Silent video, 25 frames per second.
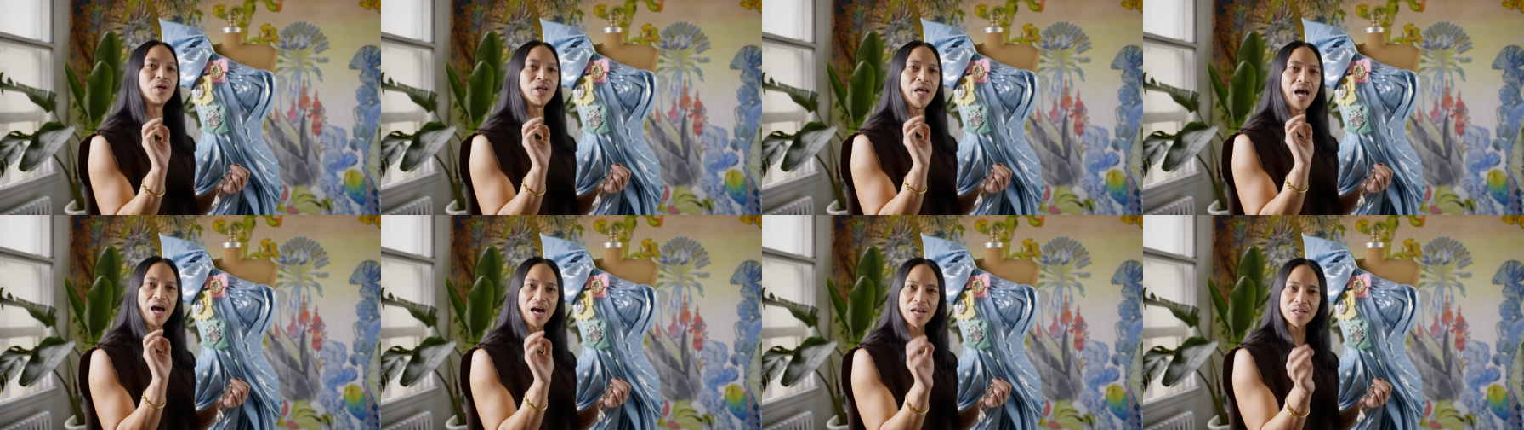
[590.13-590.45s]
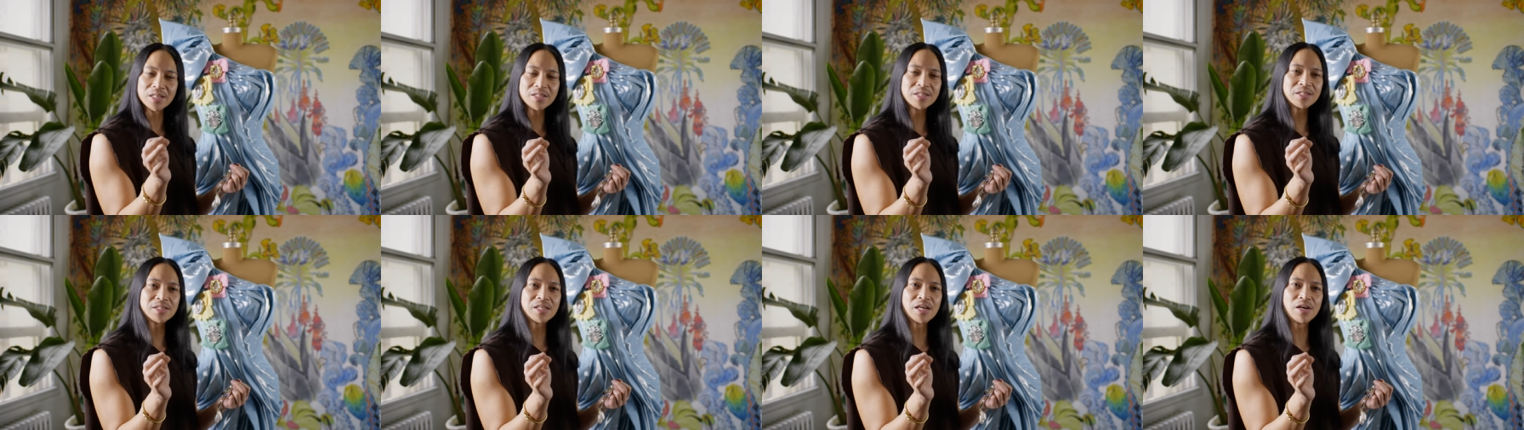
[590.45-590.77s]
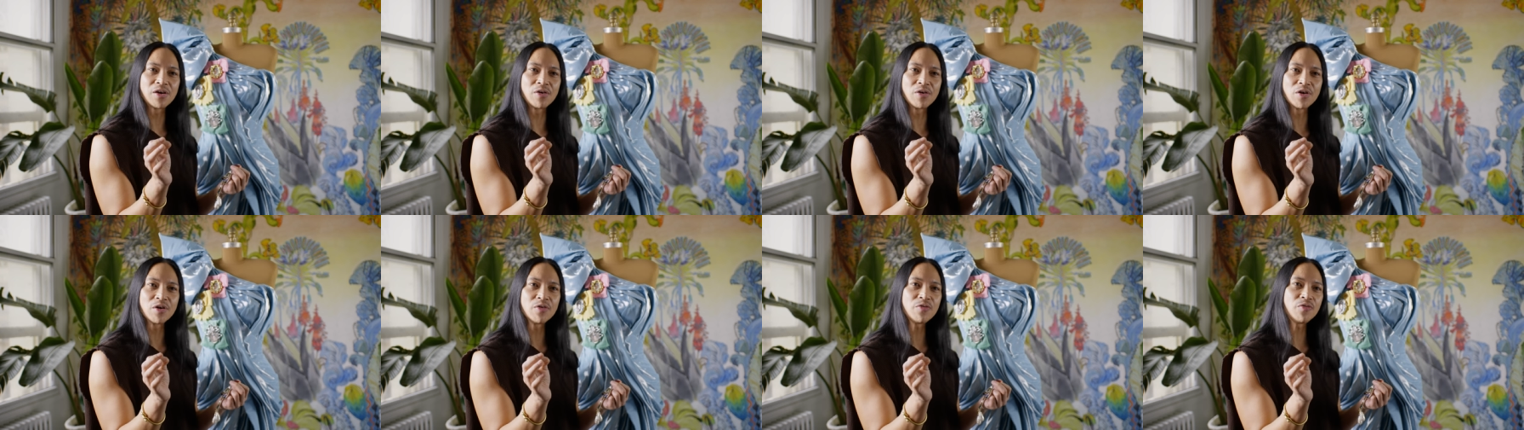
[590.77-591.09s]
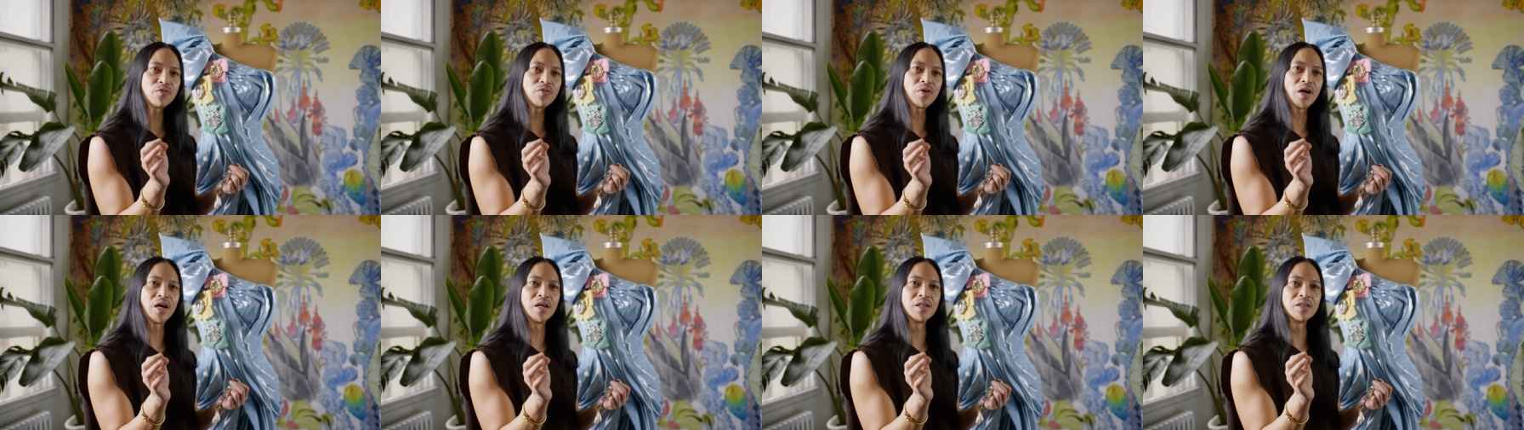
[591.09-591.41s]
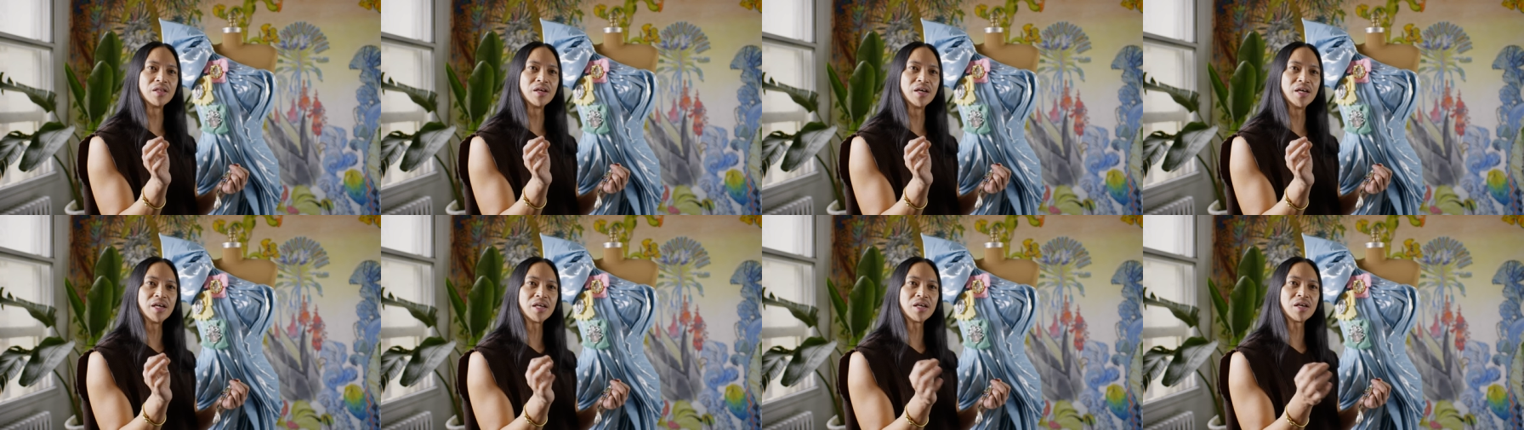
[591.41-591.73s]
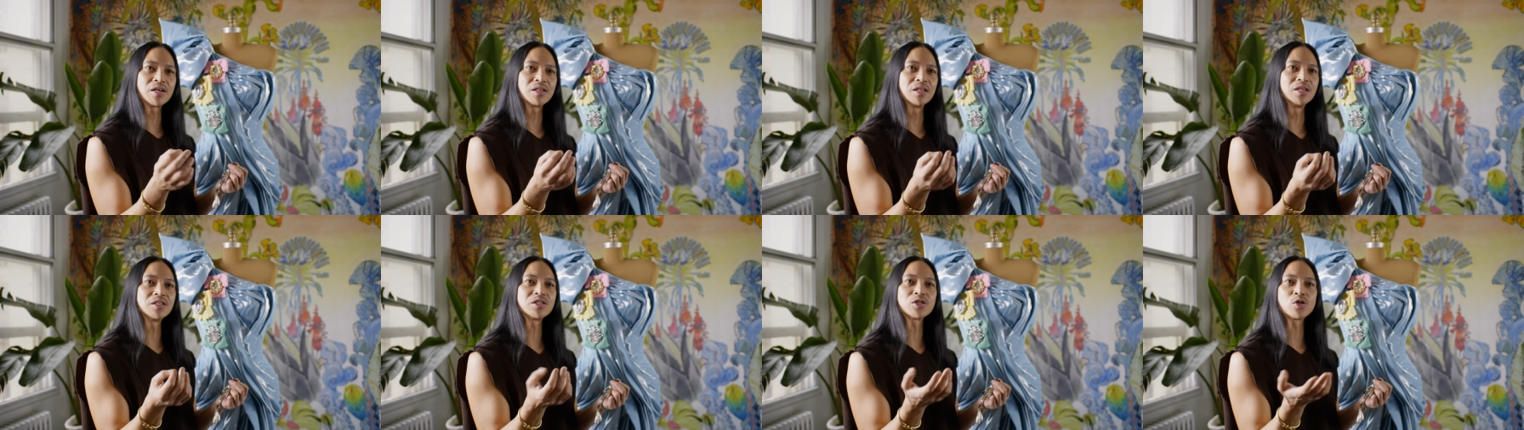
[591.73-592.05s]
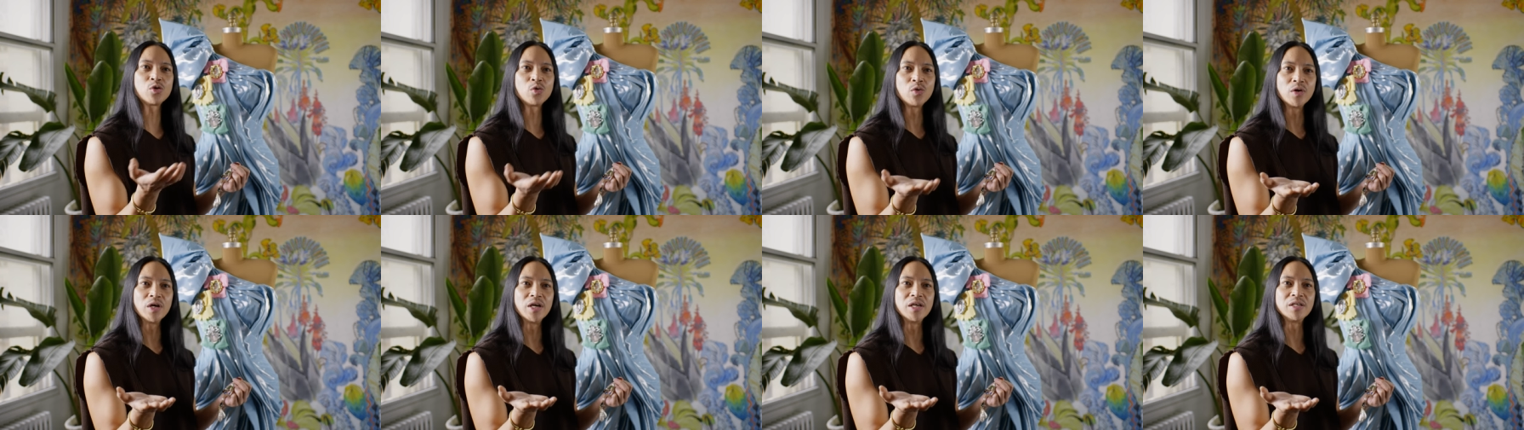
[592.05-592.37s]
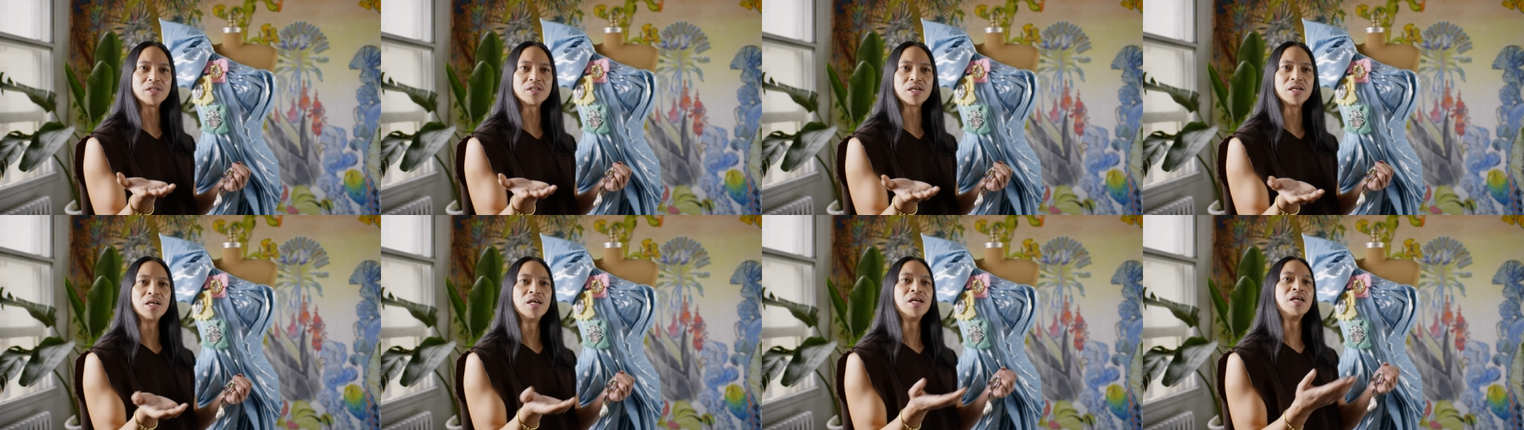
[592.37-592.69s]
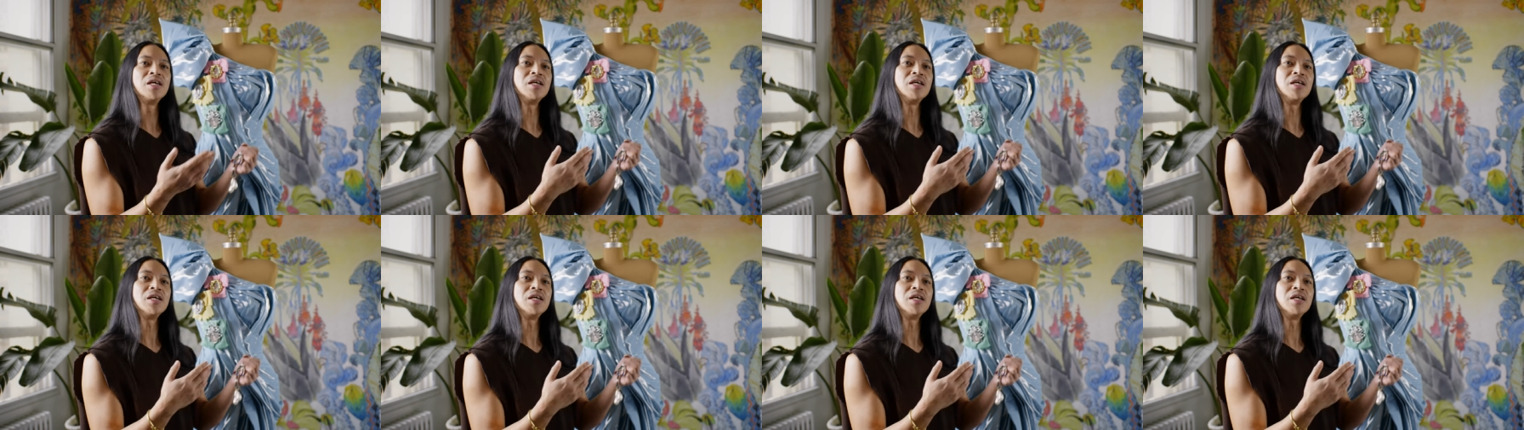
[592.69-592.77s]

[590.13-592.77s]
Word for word: add a serif, and like, let's create